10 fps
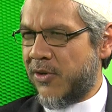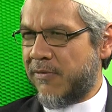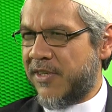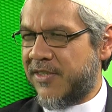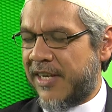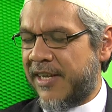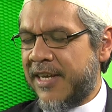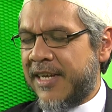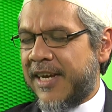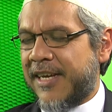obviously,
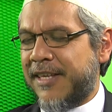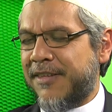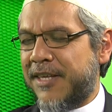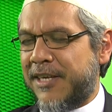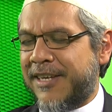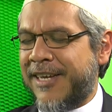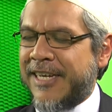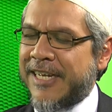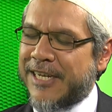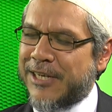I think the
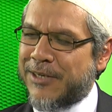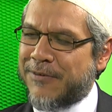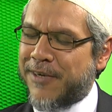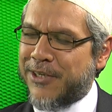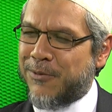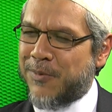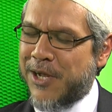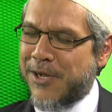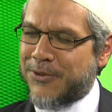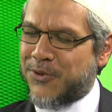
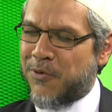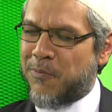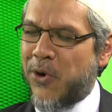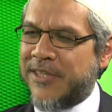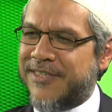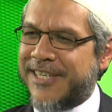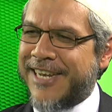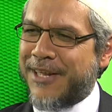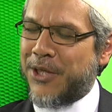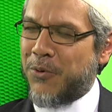final sort of points that
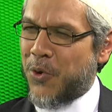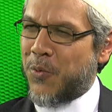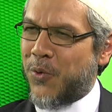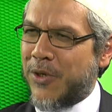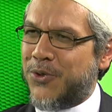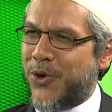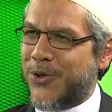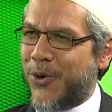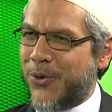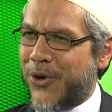I think we would want to
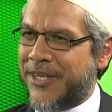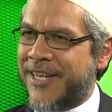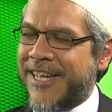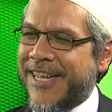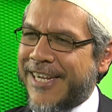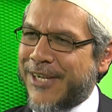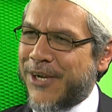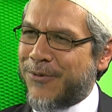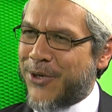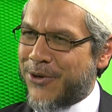conclude
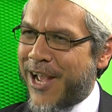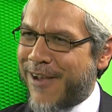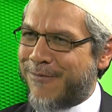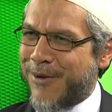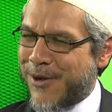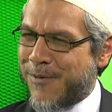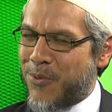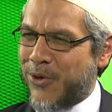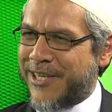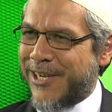on, we don't have
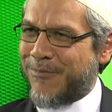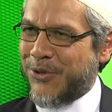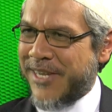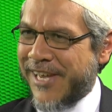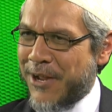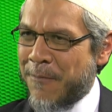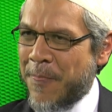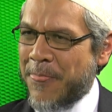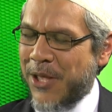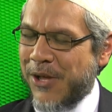more time
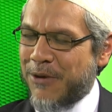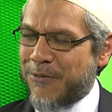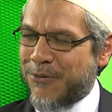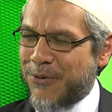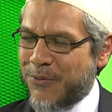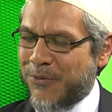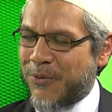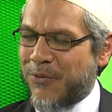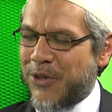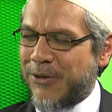today
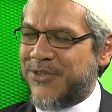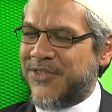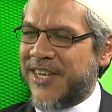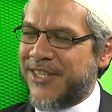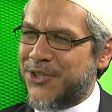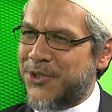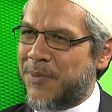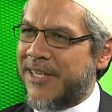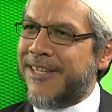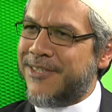for those discussions.
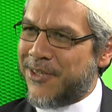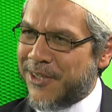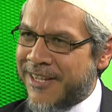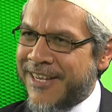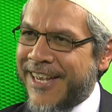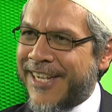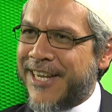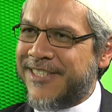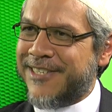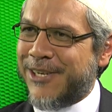But until
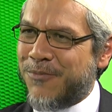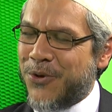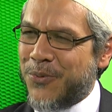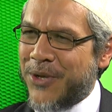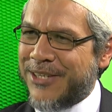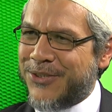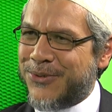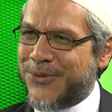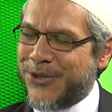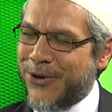next time when we
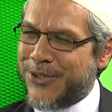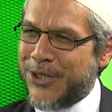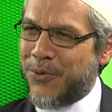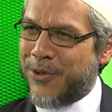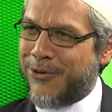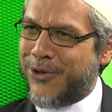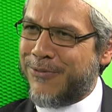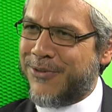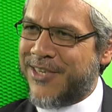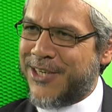do continue with our
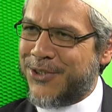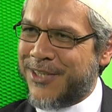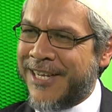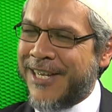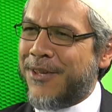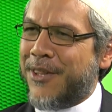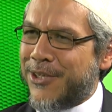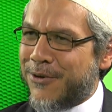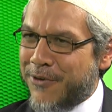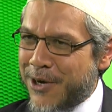conversation,
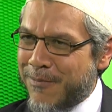thank you very